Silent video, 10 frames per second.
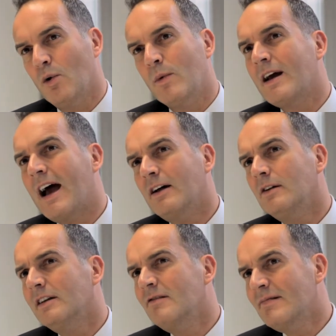We are
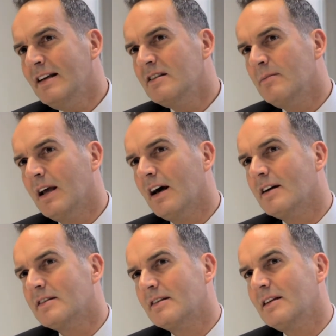held in reasonably high
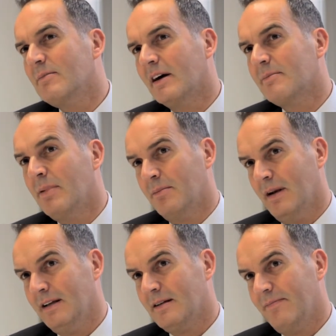esteem by the
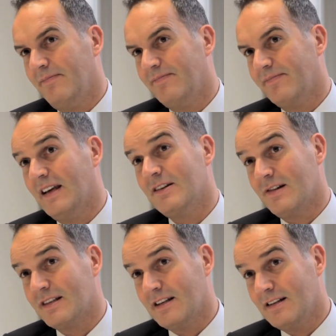public,
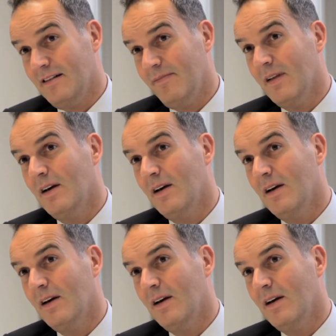interestingly.